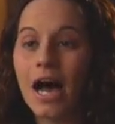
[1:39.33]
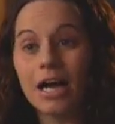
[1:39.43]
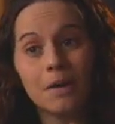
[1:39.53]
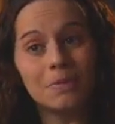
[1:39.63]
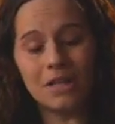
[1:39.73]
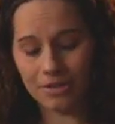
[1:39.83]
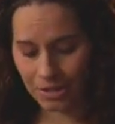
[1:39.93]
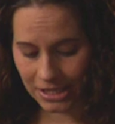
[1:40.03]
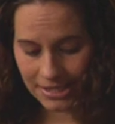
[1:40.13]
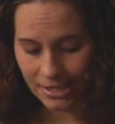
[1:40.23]
A couple other
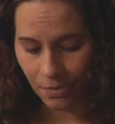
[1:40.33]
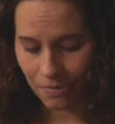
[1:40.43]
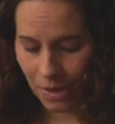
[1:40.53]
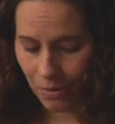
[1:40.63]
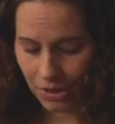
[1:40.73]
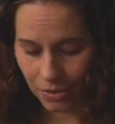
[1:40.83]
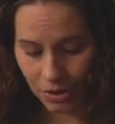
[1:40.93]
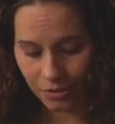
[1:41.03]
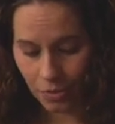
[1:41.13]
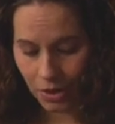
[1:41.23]
things that we might want to
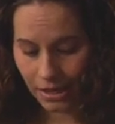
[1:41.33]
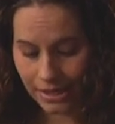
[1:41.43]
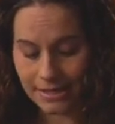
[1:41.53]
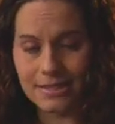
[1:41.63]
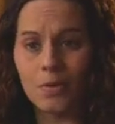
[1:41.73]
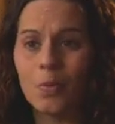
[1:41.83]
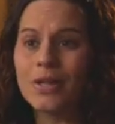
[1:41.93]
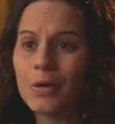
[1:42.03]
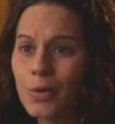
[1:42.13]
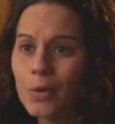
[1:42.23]
look for is
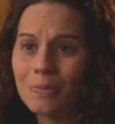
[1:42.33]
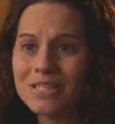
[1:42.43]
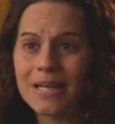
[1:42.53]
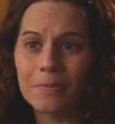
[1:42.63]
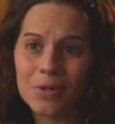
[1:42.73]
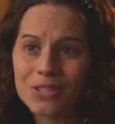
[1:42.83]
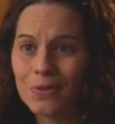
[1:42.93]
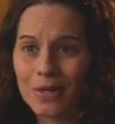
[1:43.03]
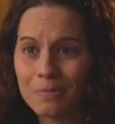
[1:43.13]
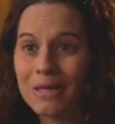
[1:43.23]
with whom is that person
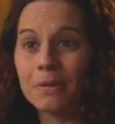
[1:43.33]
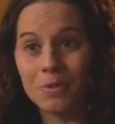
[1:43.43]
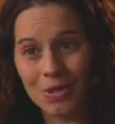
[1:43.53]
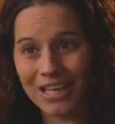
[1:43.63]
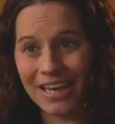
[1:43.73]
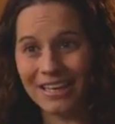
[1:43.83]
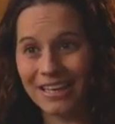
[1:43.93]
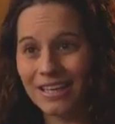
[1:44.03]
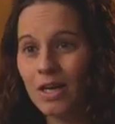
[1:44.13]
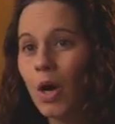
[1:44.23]
going to be
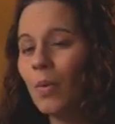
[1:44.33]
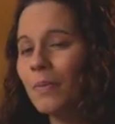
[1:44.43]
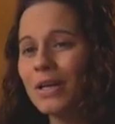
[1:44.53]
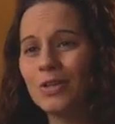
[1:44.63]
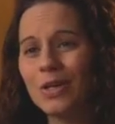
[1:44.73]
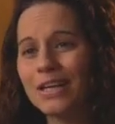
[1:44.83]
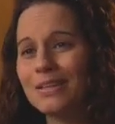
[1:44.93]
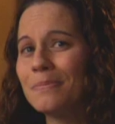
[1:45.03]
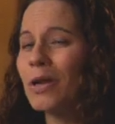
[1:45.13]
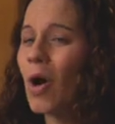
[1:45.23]
communicating? We want to look at
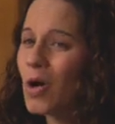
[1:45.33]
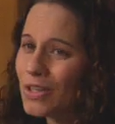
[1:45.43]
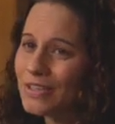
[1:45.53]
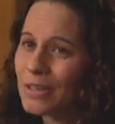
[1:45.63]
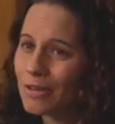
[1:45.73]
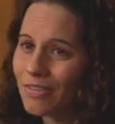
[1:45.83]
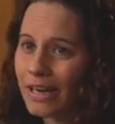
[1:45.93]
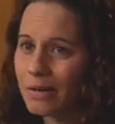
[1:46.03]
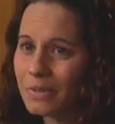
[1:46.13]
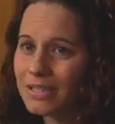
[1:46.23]
them in all of their
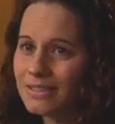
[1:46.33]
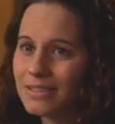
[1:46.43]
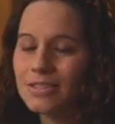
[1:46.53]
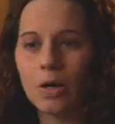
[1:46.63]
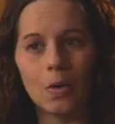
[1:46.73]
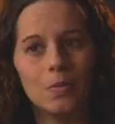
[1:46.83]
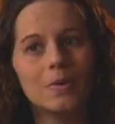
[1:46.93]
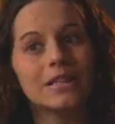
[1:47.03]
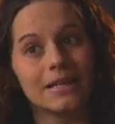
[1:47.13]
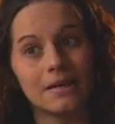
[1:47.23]
environments. So
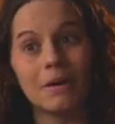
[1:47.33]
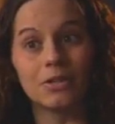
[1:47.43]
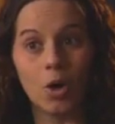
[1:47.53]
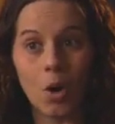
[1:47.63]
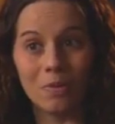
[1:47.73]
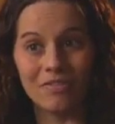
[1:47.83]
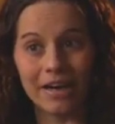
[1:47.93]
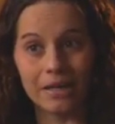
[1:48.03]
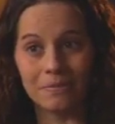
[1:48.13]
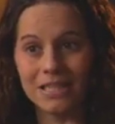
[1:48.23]
we think about the home
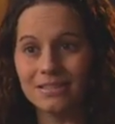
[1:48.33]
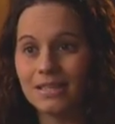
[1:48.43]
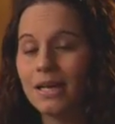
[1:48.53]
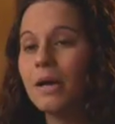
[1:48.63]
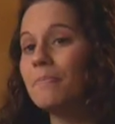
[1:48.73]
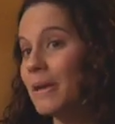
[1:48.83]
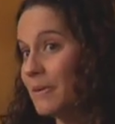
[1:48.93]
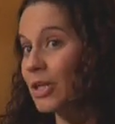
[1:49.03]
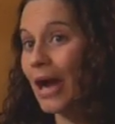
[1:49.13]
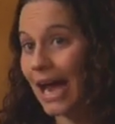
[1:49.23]
environment, maybe
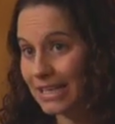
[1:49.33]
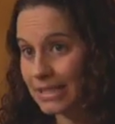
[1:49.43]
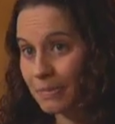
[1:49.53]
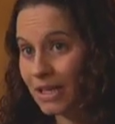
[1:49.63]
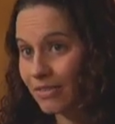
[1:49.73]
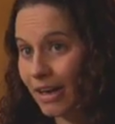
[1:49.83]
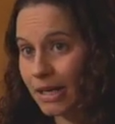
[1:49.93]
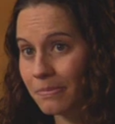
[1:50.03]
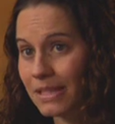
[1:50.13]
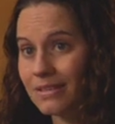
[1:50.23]
their academic
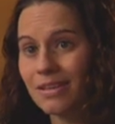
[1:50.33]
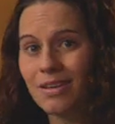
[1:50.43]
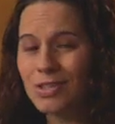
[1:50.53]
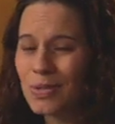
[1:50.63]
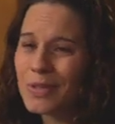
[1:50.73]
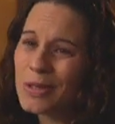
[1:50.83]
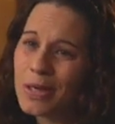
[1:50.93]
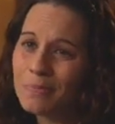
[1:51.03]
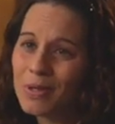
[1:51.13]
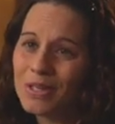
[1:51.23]
environment, and also in their
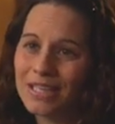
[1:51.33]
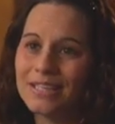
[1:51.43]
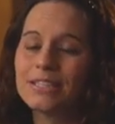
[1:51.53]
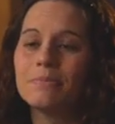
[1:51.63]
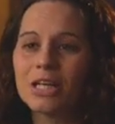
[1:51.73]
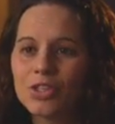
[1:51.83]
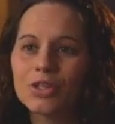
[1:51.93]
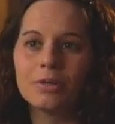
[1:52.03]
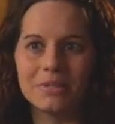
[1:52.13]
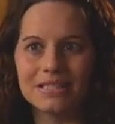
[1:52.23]
community to make sure
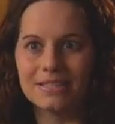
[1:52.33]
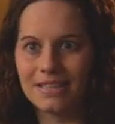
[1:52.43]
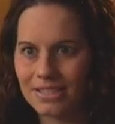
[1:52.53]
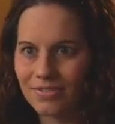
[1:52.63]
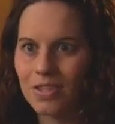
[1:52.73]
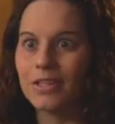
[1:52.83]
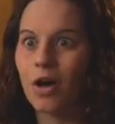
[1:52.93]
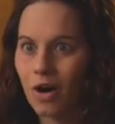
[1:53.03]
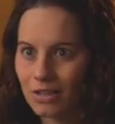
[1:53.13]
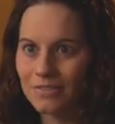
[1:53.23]
they'll be successful in
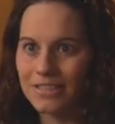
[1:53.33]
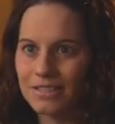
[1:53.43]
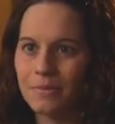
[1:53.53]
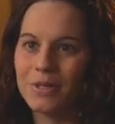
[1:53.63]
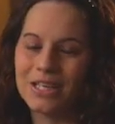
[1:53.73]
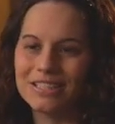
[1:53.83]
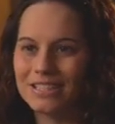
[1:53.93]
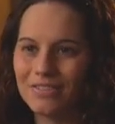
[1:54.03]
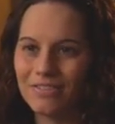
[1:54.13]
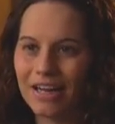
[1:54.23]
all of these
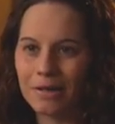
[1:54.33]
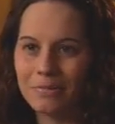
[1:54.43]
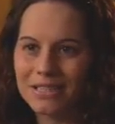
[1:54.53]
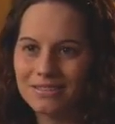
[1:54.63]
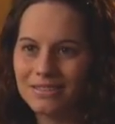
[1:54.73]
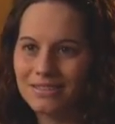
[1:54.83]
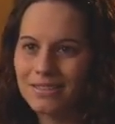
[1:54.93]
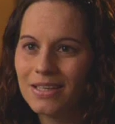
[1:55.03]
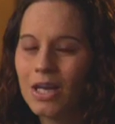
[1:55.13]
communicative environments.